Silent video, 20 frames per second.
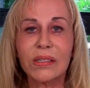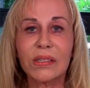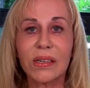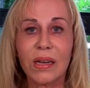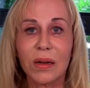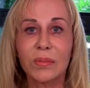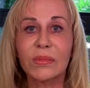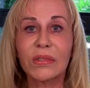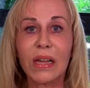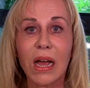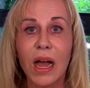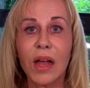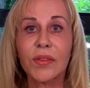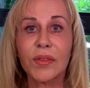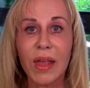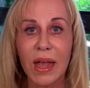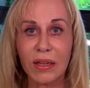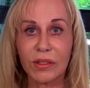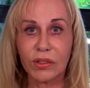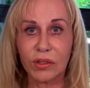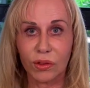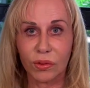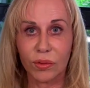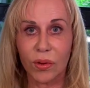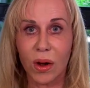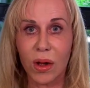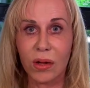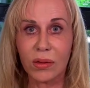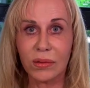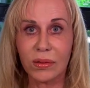comes on that
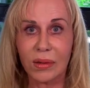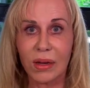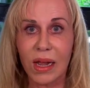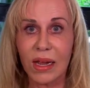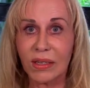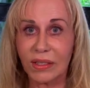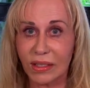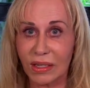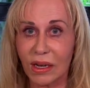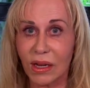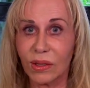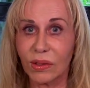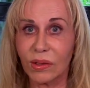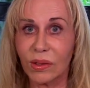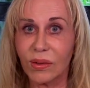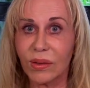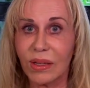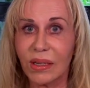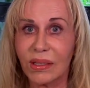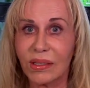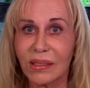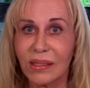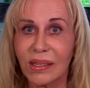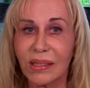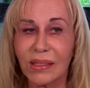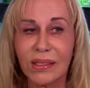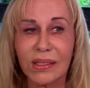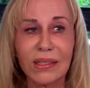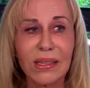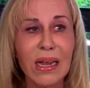strong and tells you these things,